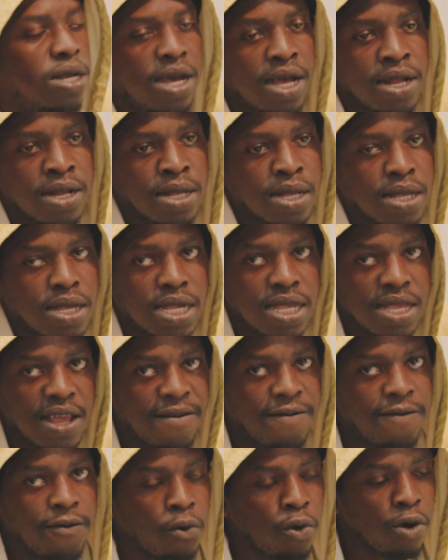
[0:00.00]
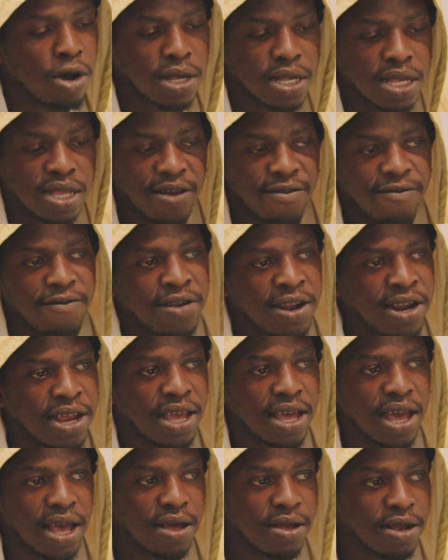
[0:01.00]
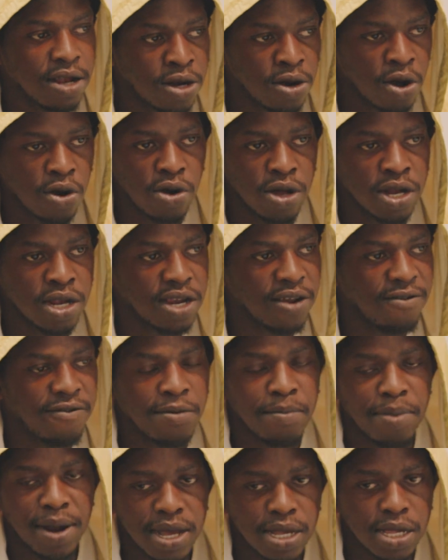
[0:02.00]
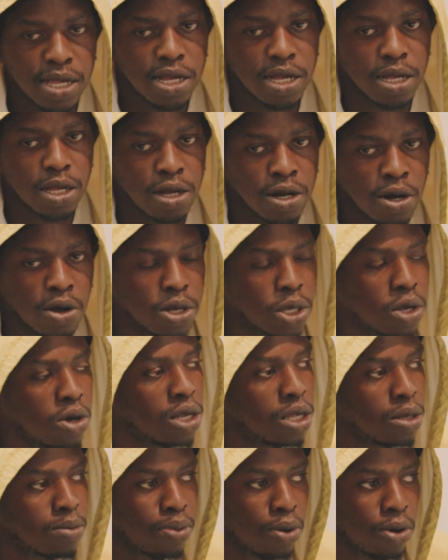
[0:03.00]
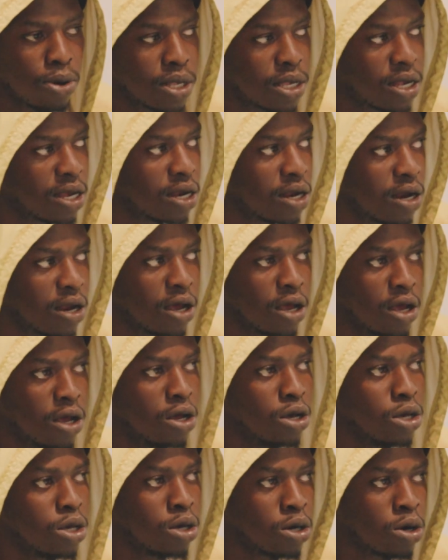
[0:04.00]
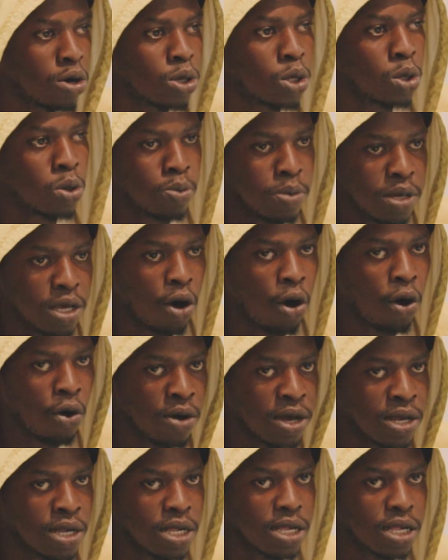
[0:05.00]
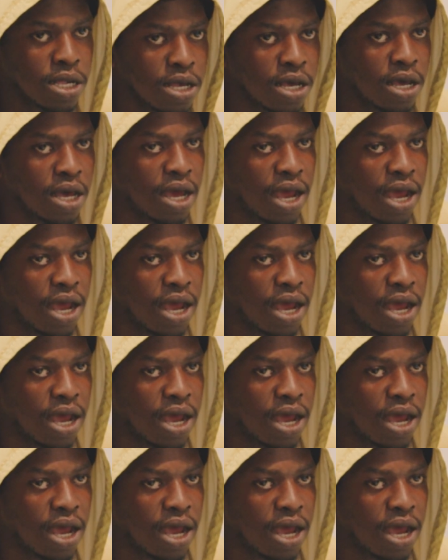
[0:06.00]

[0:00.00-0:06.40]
And stuff works differently, in different places, So it's important, to be always